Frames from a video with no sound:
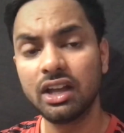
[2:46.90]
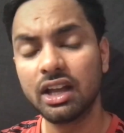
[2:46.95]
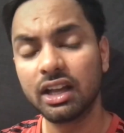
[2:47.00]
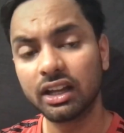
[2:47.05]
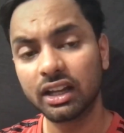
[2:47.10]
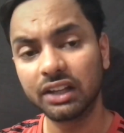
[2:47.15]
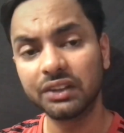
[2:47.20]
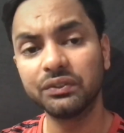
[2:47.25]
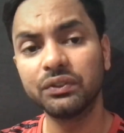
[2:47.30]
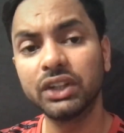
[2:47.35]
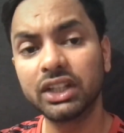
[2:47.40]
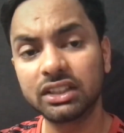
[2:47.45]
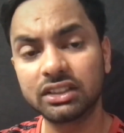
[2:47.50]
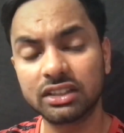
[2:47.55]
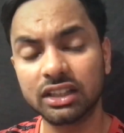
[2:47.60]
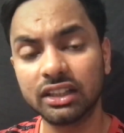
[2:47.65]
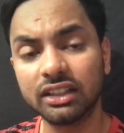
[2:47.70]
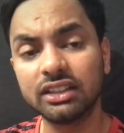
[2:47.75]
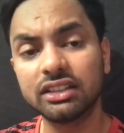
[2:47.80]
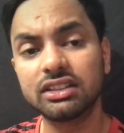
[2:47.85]

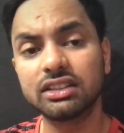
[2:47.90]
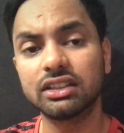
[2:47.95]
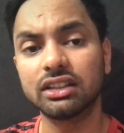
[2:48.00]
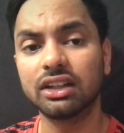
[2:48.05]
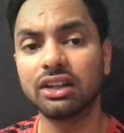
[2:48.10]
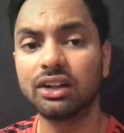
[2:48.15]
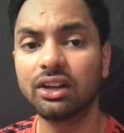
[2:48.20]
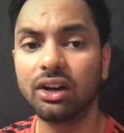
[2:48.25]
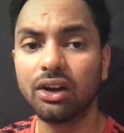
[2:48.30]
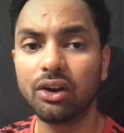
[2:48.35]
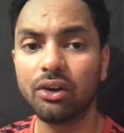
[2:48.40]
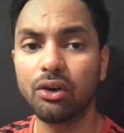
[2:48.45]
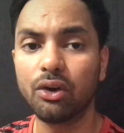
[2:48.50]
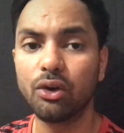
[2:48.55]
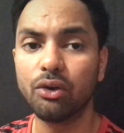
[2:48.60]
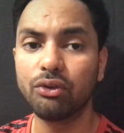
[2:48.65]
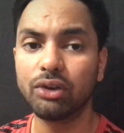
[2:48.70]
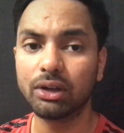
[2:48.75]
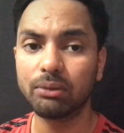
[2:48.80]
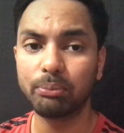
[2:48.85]
convictions
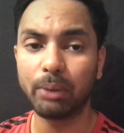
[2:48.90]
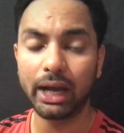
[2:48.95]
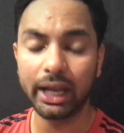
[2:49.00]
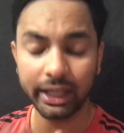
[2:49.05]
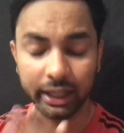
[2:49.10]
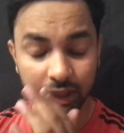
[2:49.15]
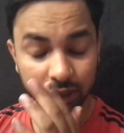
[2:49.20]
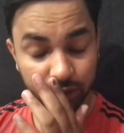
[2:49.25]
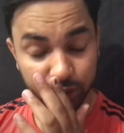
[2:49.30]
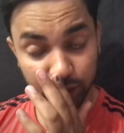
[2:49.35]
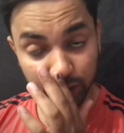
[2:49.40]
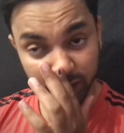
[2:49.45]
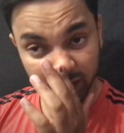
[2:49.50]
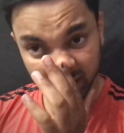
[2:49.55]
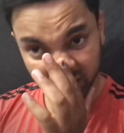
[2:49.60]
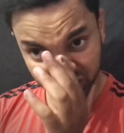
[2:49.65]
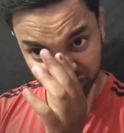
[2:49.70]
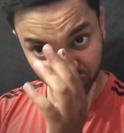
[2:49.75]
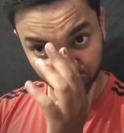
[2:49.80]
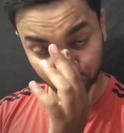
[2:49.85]
over buying
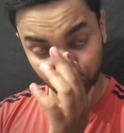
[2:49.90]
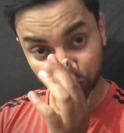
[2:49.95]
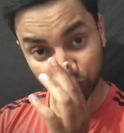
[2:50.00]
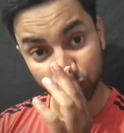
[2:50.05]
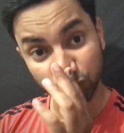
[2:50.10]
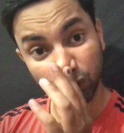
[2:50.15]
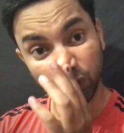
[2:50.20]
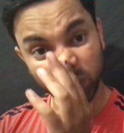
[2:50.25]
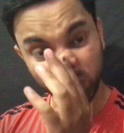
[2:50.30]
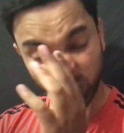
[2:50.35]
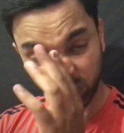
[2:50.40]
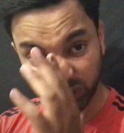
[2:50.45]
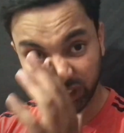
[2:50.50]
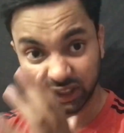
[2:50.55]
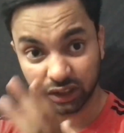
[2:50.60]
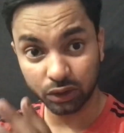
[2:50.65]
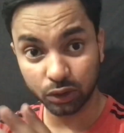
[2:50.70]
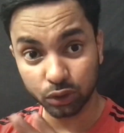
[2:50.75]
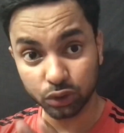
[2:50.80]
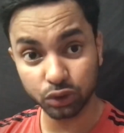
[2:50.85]
tickets. So you
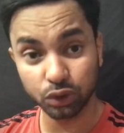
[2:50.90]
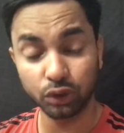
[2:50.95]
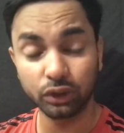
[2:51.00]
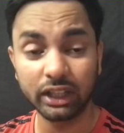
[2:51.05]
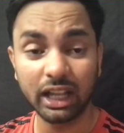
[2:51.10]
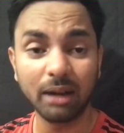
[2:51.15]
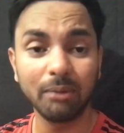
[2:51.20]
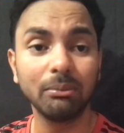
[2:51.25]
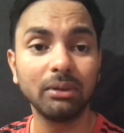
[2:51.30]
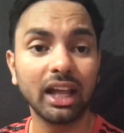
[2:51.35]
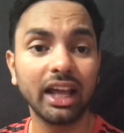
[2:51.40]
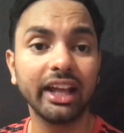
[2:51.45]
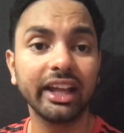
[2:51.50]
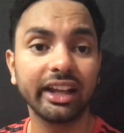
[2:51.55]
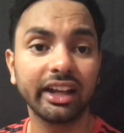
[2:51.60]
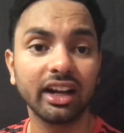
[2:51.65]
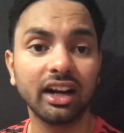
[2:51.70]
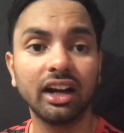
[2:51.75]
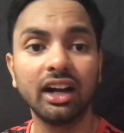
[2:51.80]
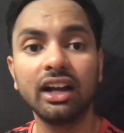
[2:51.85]
need to show them like
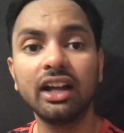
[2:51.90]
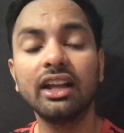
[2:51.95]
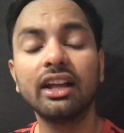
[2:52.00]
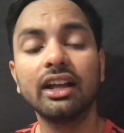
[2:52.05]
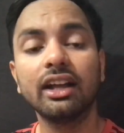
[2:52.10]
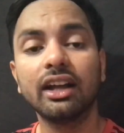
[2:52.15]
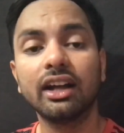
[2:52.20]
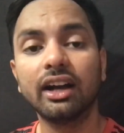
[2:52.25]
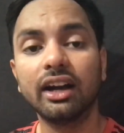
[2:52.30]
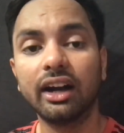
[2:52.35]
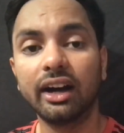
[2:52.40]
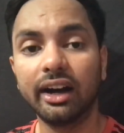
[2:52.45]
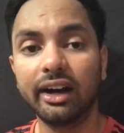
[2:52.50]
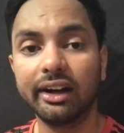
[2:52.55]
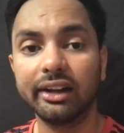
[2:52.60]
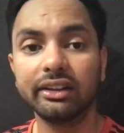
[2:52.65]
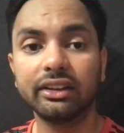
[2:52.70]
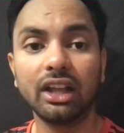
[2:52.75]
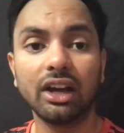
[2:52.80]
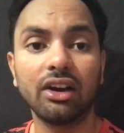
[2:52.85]

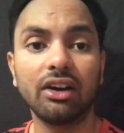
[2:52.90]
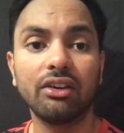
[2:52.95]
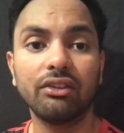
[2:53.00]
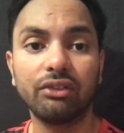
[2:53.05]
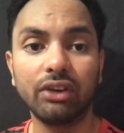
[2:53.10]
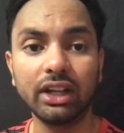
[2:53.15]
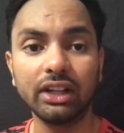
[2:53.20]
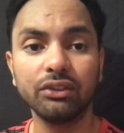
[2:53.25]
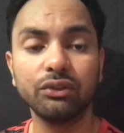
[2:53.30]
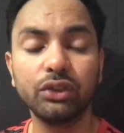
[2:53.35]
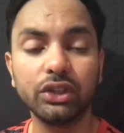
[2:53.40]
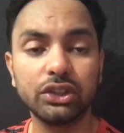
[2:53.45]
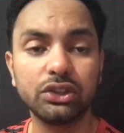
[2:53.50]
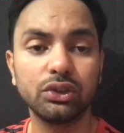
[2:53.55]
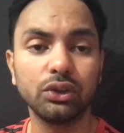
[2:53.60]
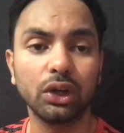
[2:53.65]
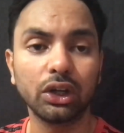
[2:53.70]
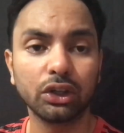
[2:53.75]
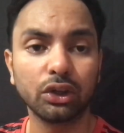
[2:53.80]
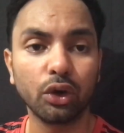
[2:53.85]
the one which
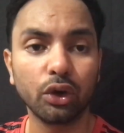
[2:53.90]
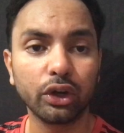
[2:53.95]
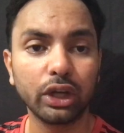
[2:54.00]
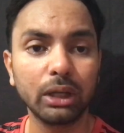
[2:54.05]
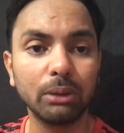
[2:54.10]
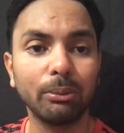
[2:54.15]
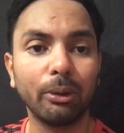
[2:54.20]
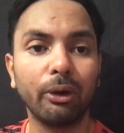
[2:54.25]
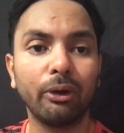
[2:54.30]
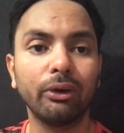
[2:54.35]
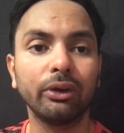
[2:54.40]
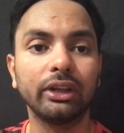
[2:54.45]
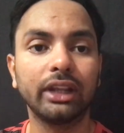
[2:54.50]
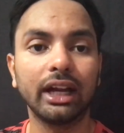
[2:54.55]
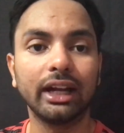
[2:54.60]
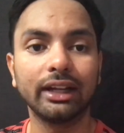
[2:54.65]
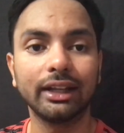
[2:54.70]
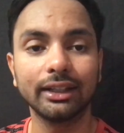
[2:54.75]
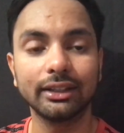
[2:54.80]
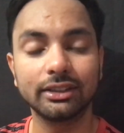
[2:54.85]
you are talking about,
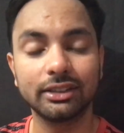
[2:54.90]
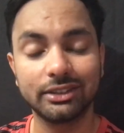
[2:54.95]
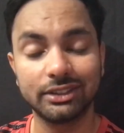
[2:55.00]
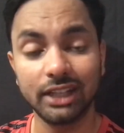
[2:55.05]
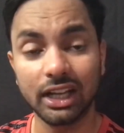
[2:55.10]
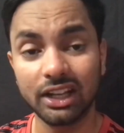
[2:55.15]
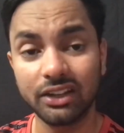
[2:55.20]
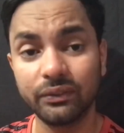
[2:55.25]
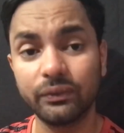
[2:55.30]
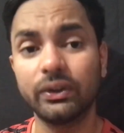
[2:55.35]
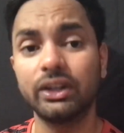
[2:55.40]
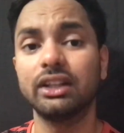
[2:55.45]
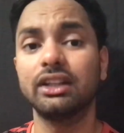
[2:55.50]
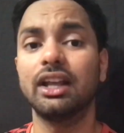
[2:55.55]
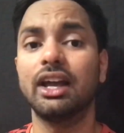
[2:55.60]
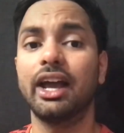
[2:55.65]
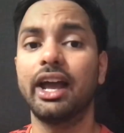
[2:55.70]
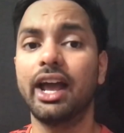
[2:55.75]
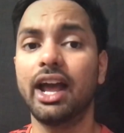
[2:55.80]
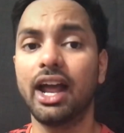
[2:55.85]
that is genuine
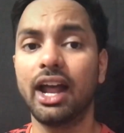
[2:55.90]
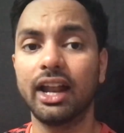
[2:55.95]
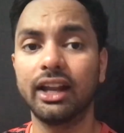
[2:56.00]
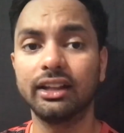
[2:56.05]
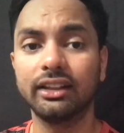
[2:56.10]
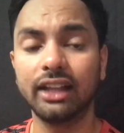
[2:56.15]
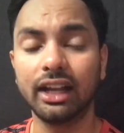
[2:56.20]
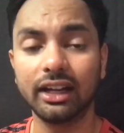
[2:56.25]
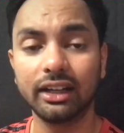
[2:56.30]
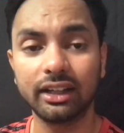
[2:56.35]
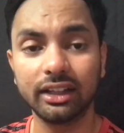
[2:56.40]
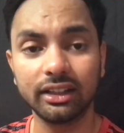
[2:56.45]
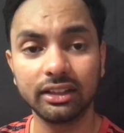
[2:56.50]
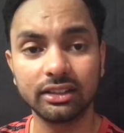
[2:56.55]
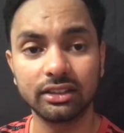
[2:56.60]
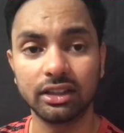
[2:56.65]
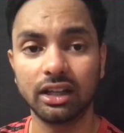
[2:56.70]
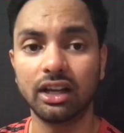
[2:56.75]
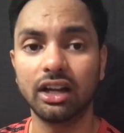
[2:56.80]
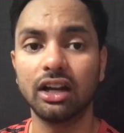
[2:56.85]
and that is
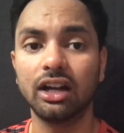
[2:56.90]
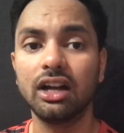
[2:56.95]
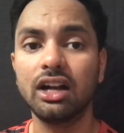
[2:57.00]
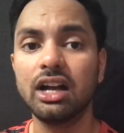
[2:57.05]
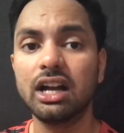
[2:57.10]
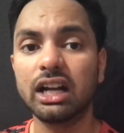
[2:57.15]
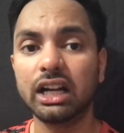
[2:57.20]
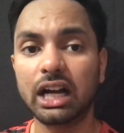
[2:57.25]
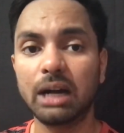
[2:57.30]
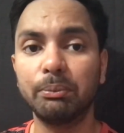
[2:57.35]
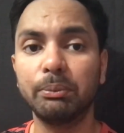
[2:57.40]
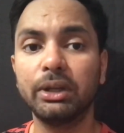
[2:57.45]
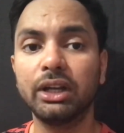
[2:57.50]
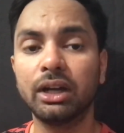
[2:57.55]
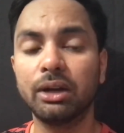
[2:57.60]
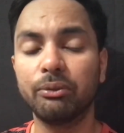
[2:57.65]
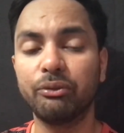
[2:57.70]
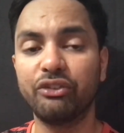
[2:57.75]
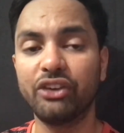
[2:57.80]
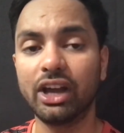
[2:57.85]
coming
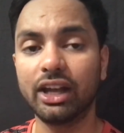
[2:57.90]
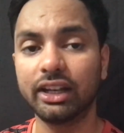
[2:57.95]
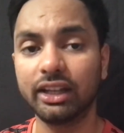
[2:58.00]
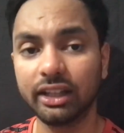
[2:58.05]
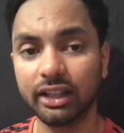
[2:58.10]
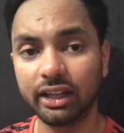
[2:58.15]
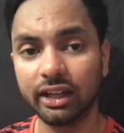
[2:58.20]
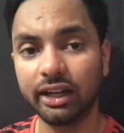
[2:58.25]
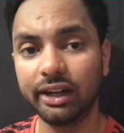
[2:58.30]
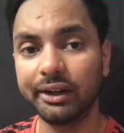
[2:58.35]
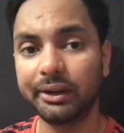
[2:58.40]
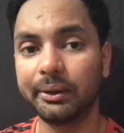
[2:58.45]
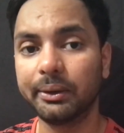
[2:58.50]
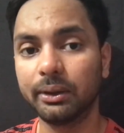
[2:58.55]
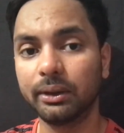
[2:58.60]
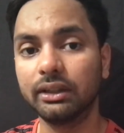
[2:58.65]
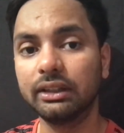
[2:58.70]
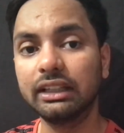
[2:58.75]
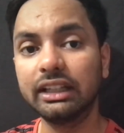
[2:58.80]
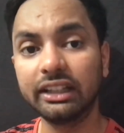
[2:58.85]
up very
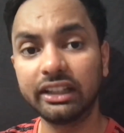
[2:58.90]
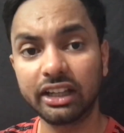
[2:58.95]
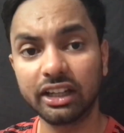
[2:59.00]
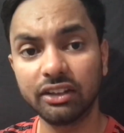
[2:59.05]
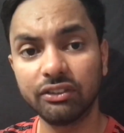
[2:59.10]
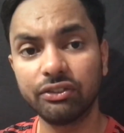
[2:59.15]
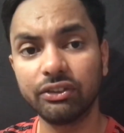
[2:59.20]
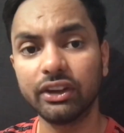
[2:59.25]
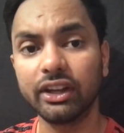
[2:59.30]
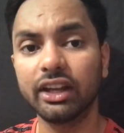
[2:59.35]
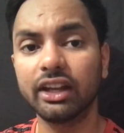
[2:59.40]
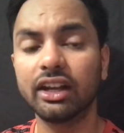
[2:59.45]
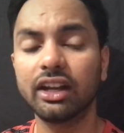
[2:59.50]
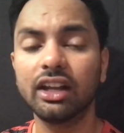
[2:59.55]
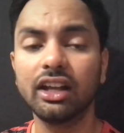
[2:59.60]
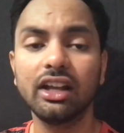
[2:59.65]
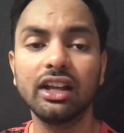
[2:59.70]
little fare.